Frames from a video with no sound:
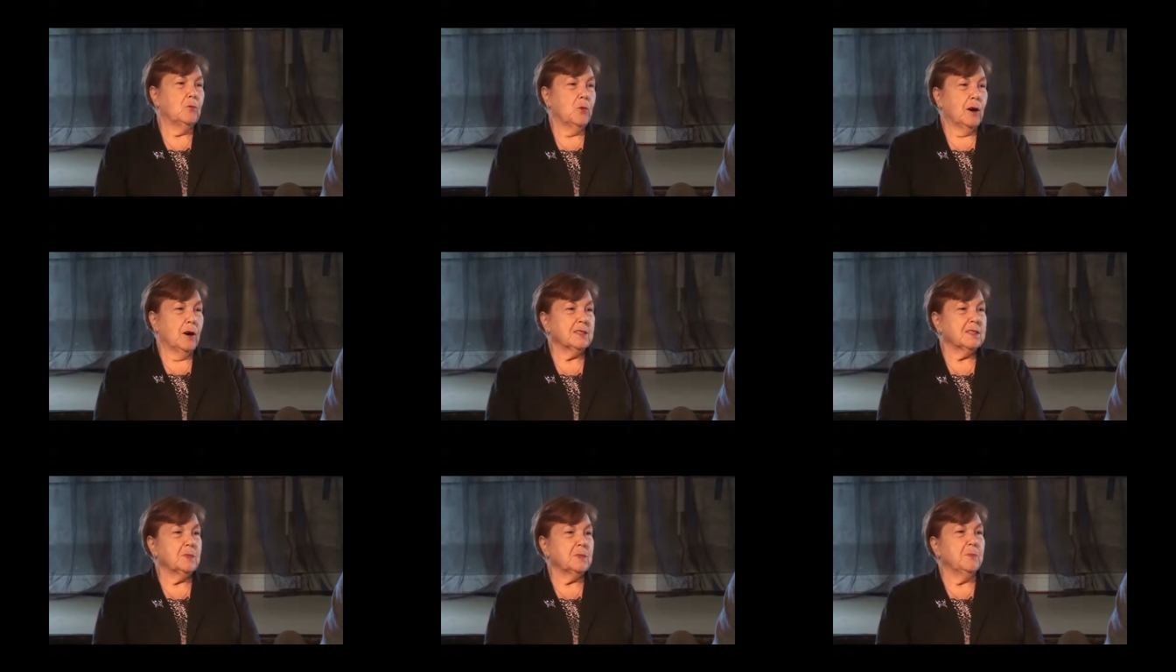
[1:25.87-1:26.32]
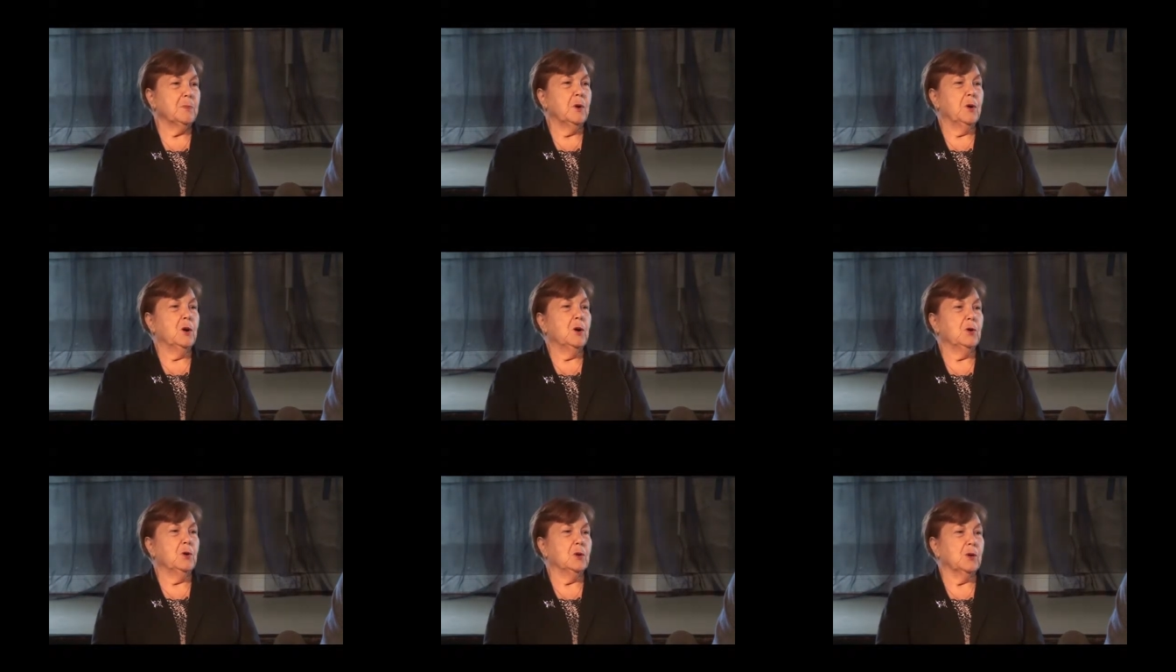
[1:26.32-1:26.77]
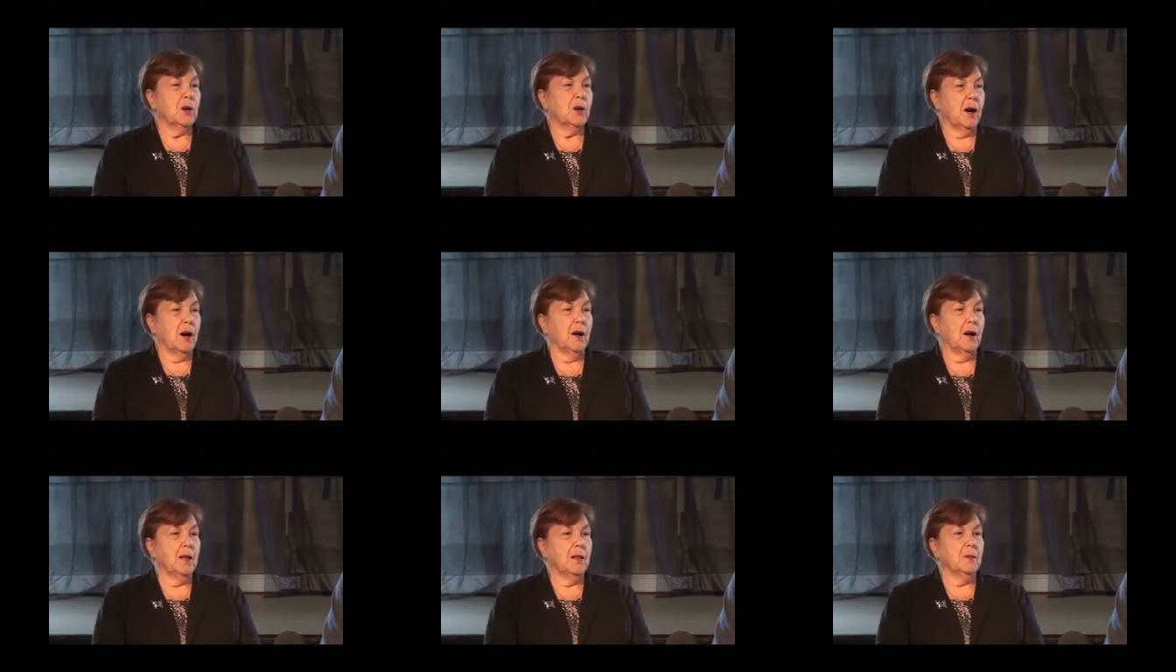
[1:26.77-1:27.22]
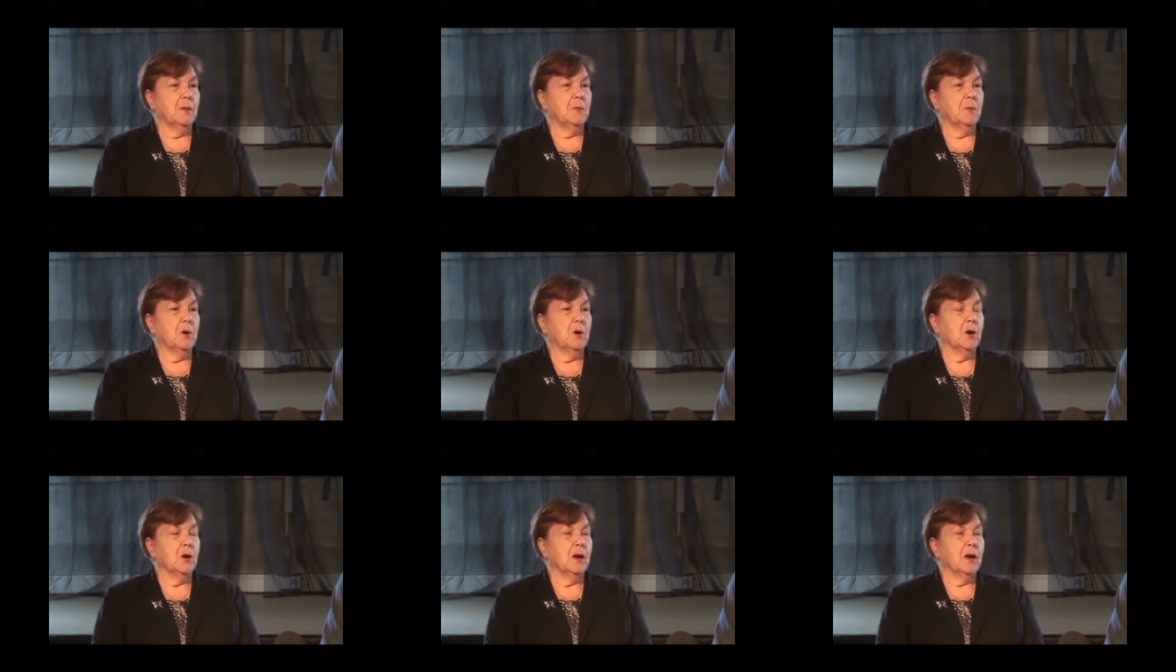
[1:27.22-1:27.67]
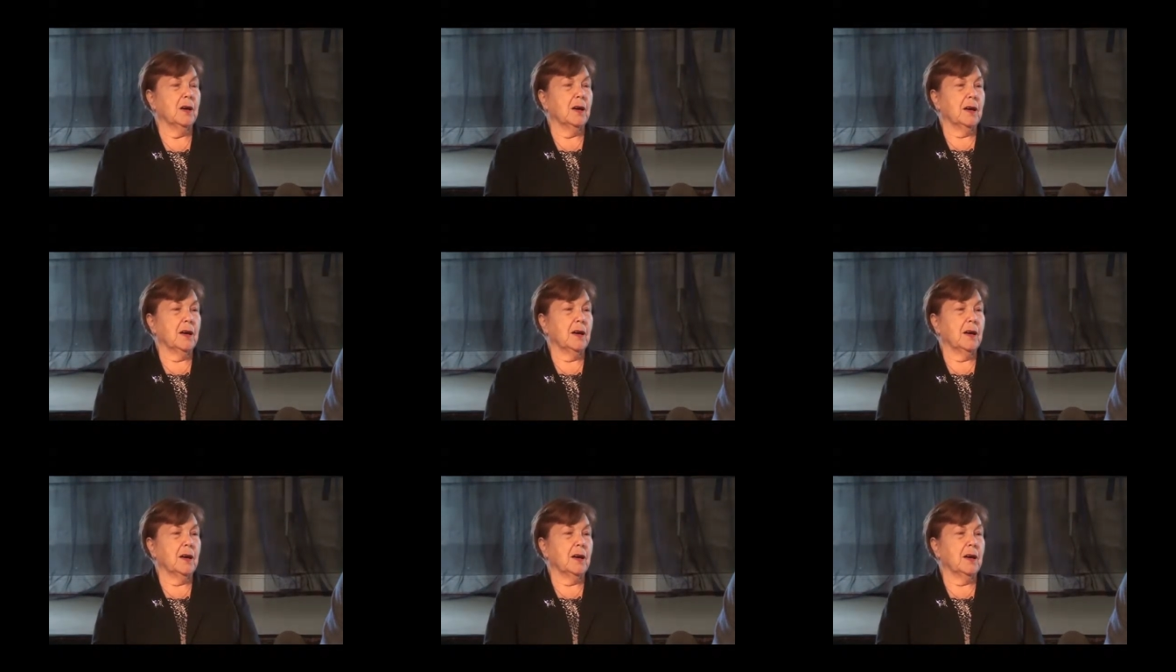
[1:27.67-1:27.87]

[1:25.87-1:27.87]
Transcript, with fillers: Rossmore, Kylemore.